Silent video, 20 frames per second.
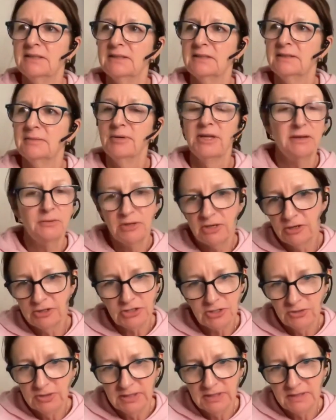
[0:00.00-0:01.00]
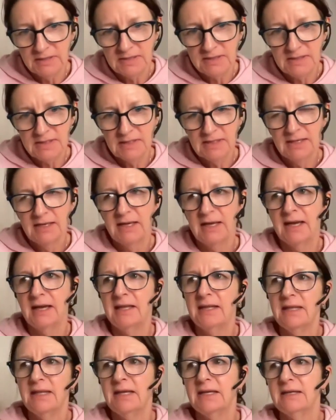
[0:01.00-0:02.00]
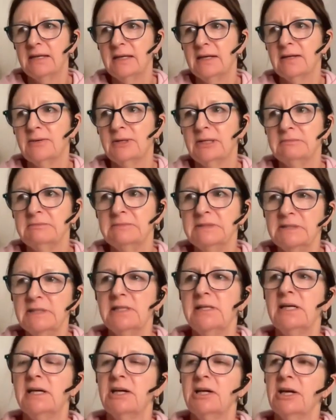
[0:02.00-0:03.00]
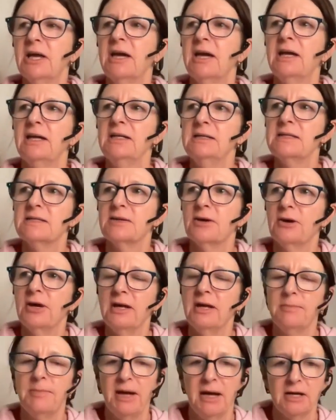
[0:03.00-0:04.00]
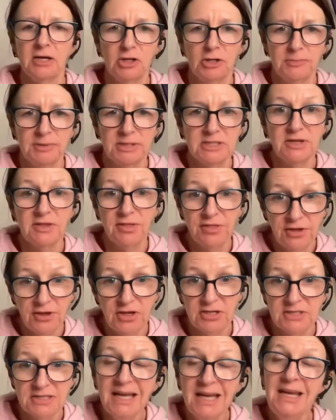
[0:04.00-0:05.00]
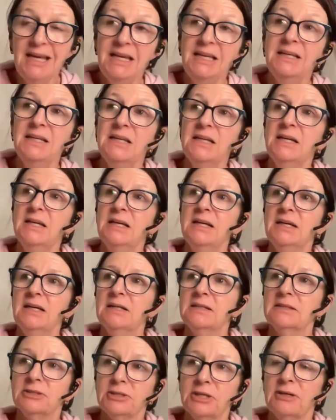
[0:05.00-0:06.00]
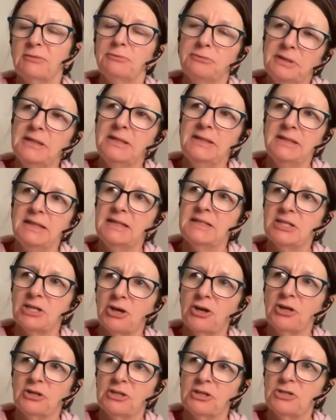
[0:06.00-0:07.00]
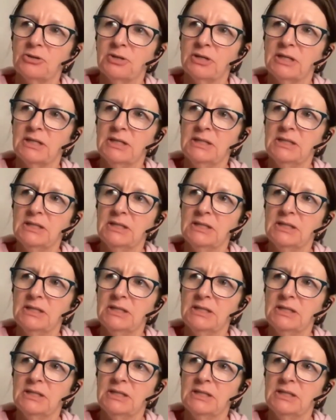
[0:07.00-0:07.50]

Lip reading: But there were no toilets. And then I went, okay. So at about kilometre 13, I thought I really need to go to the toilet.